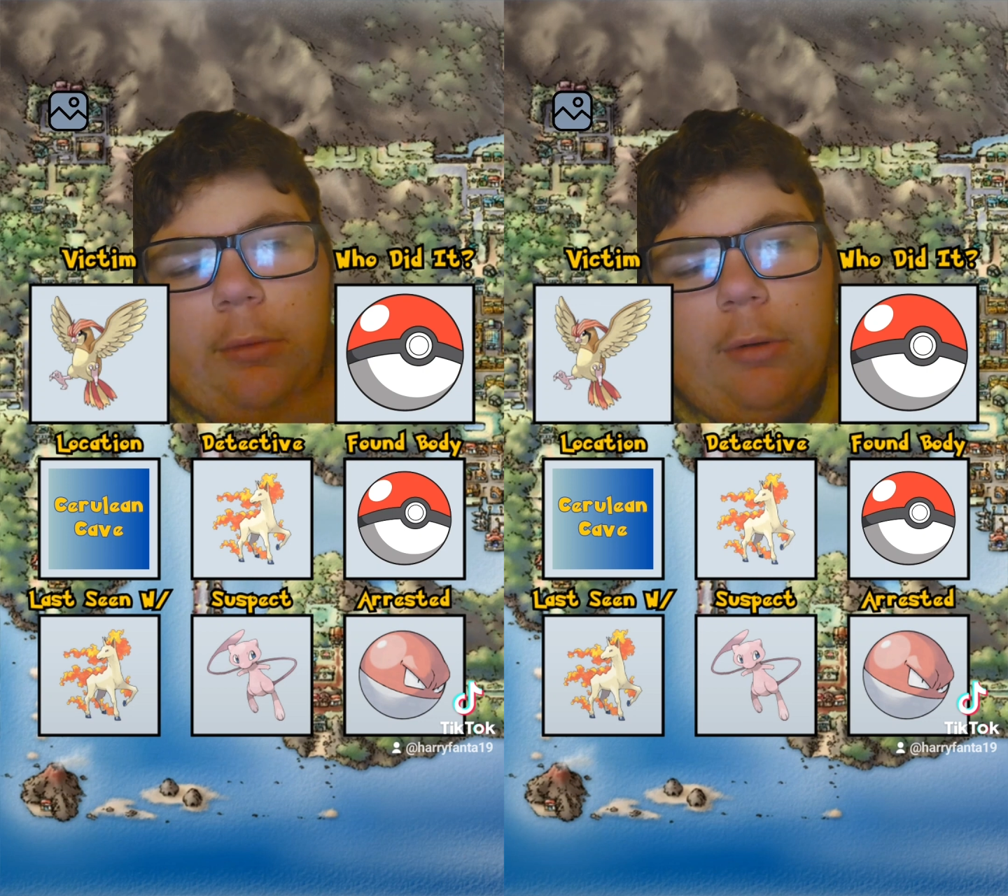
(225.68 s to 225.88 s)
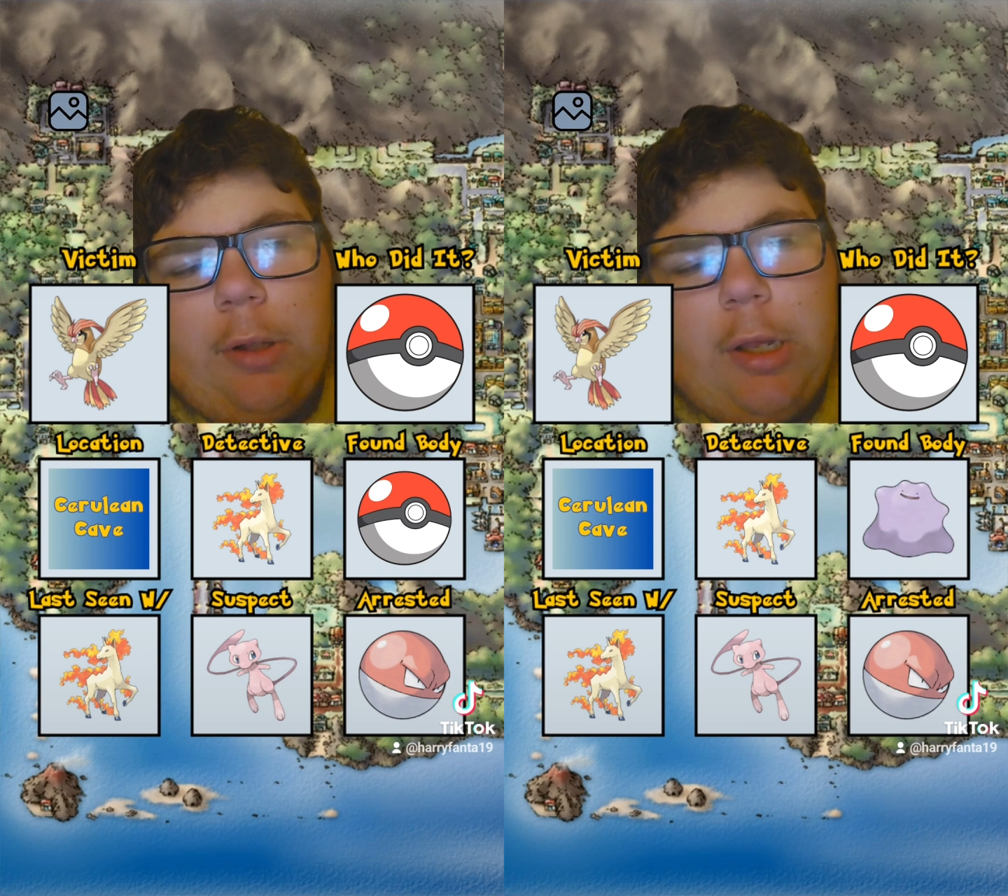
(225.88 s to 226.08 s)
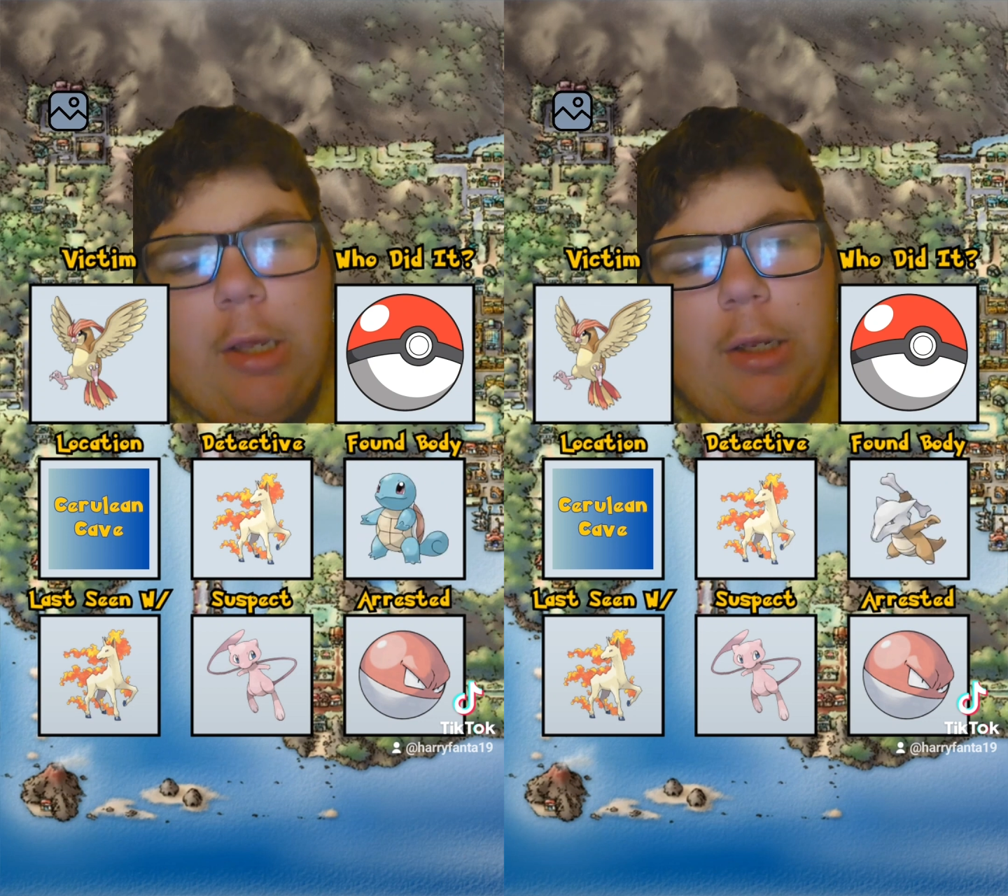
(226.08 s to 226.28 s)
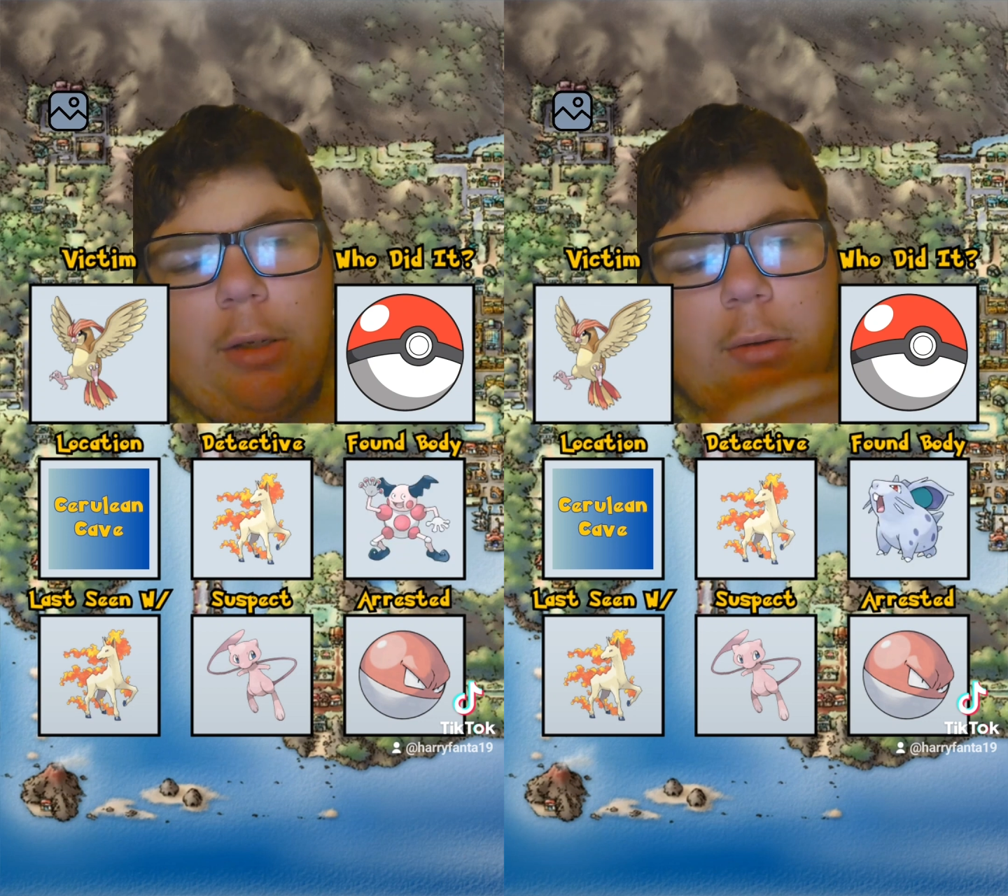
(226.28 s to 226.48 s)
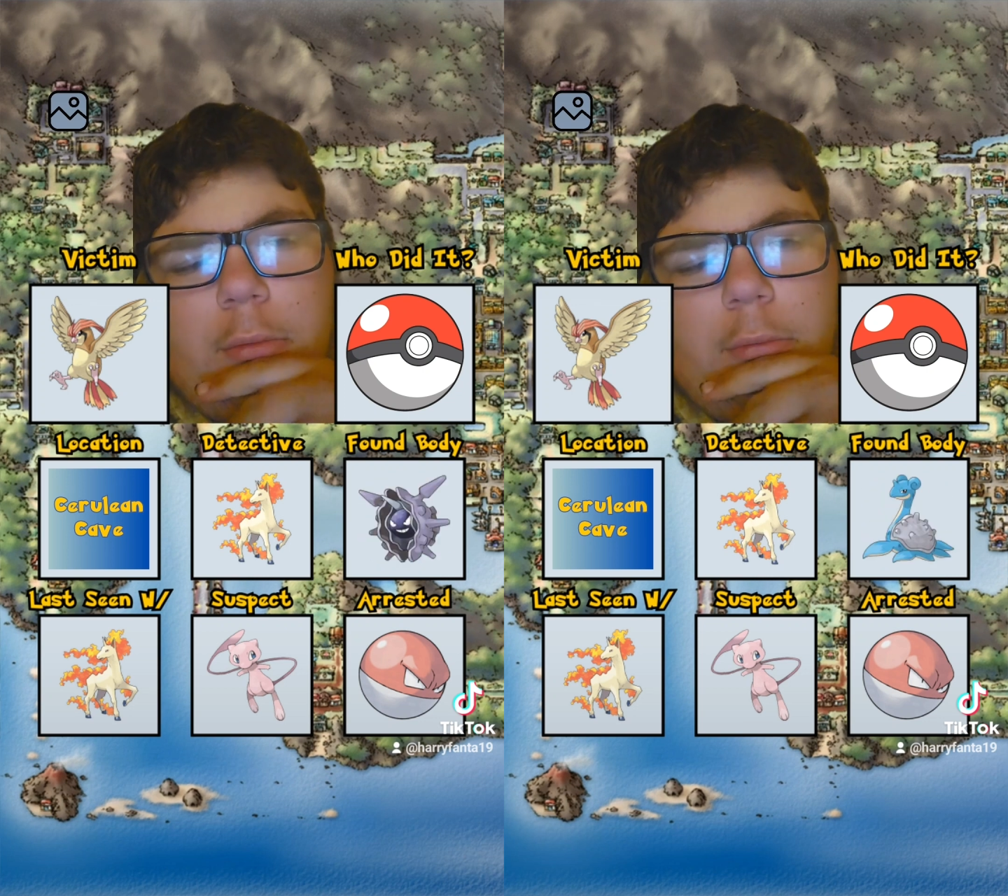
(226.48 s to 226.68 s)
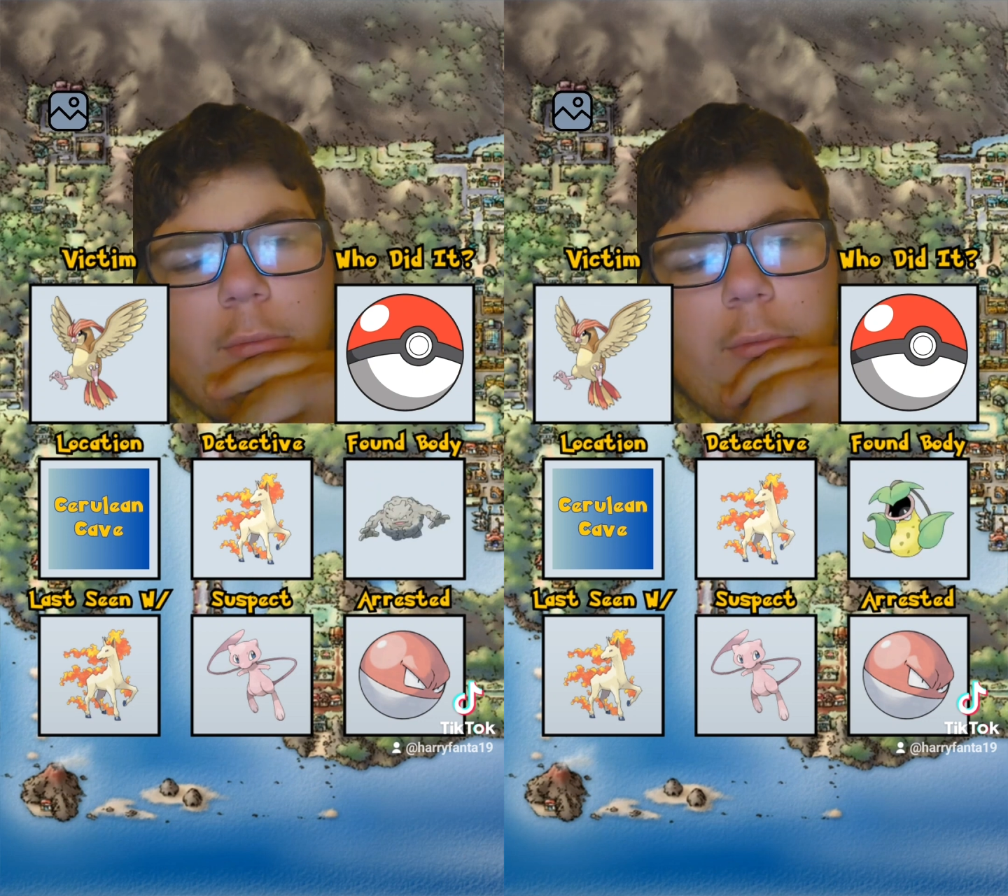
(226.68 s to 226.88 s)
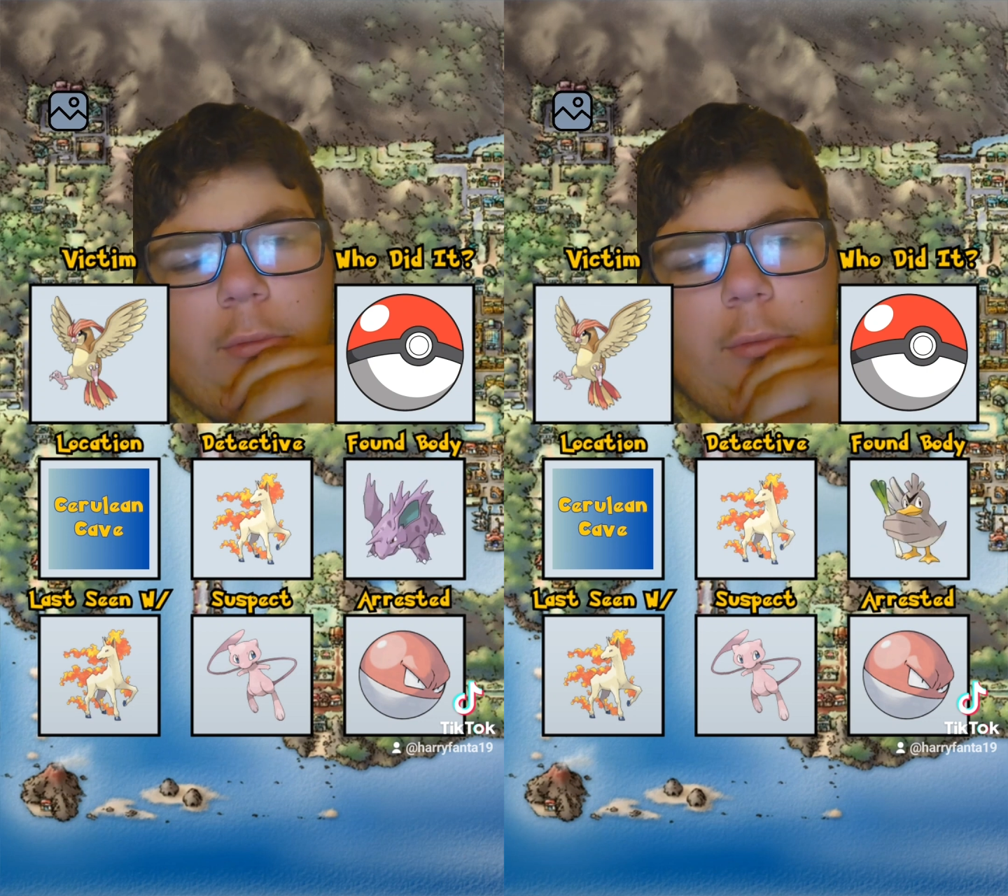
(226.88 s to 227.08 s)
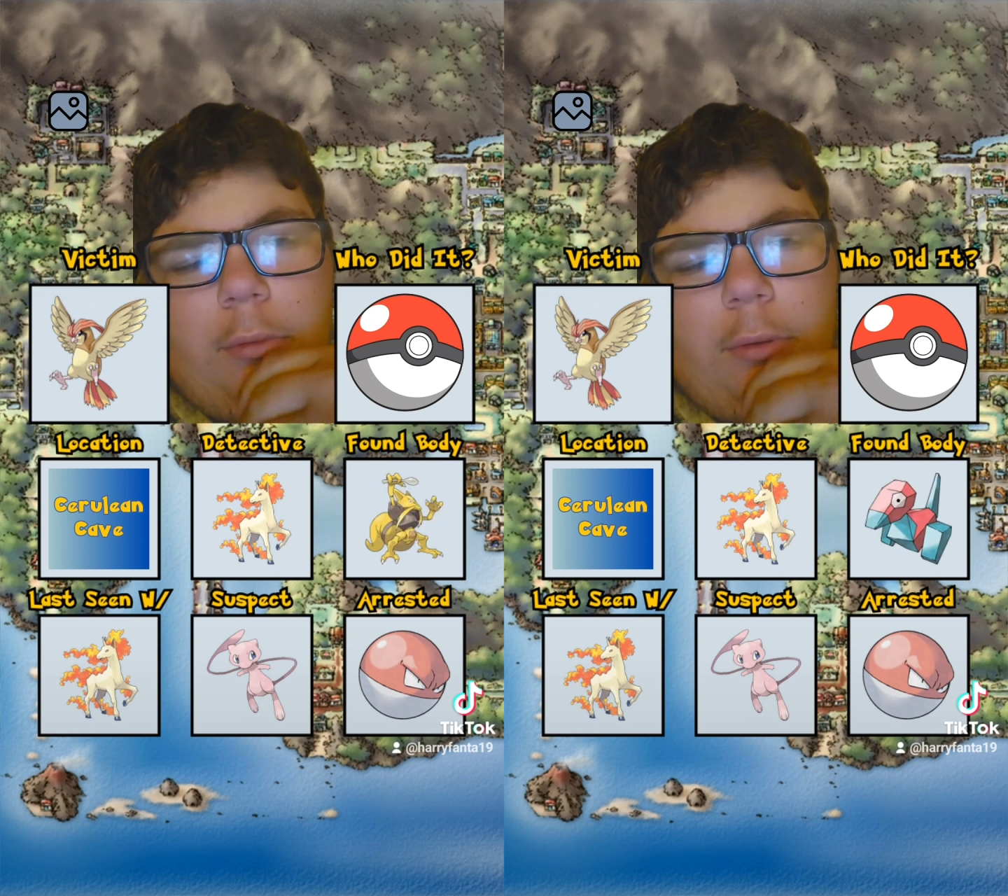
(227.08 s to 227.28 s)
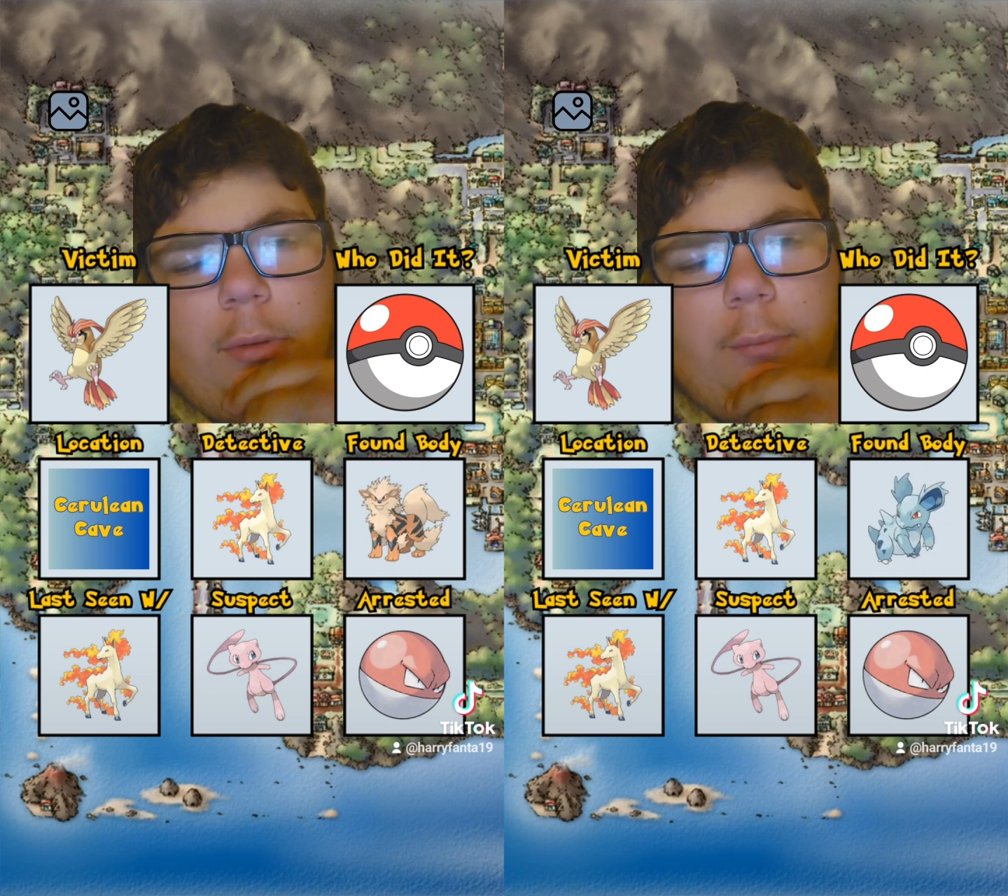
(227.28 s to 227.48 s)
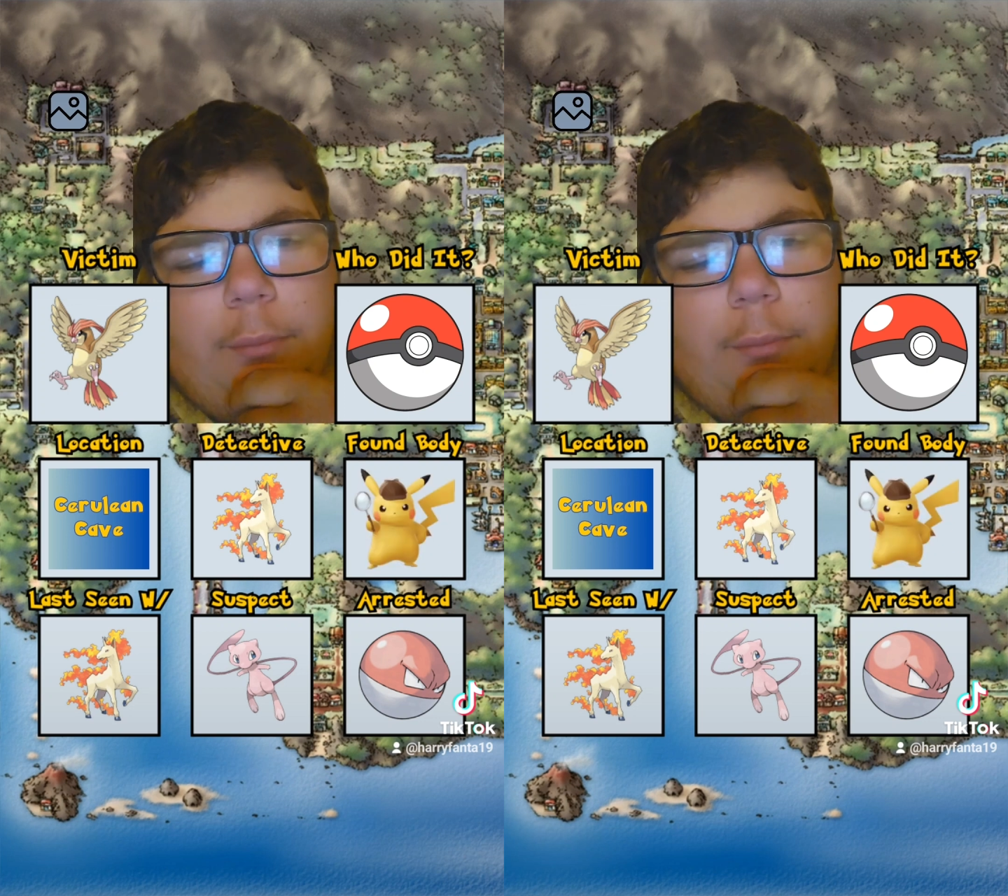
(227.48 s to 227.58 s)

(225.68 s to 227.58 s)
Okay. L-